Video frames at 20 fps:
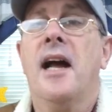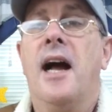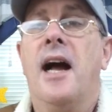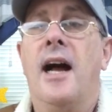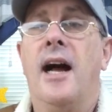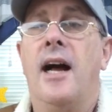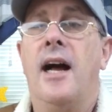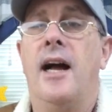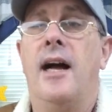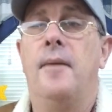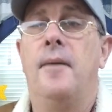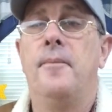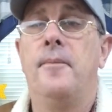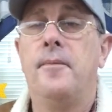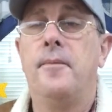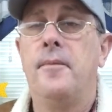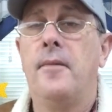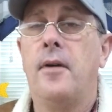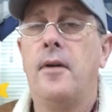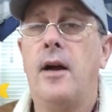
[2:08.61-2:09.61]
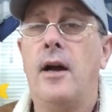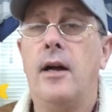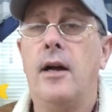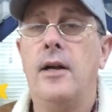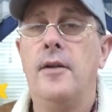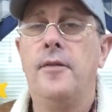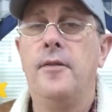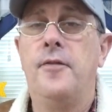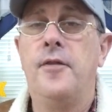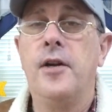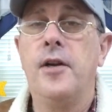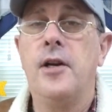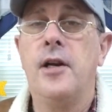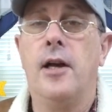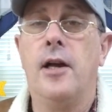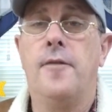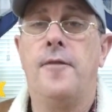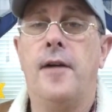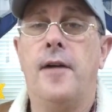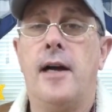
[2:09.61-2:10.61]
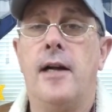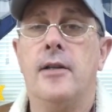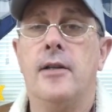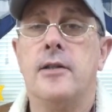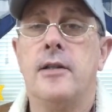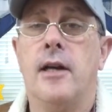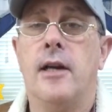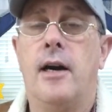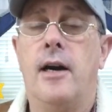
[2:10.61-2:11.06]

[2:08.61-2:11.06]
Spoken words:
on fingernail files.